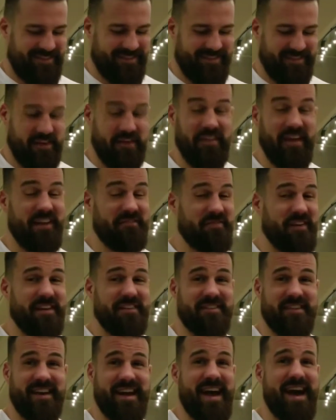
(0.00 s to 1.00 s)
Well, that fight's
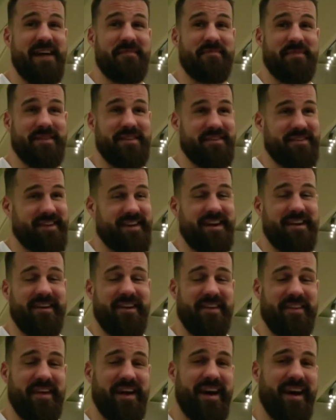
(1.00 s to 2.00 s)
gonna happen. You can count on
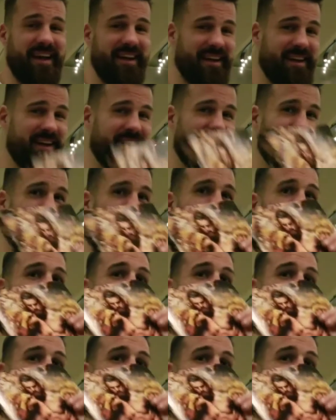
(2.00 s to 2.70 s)
that.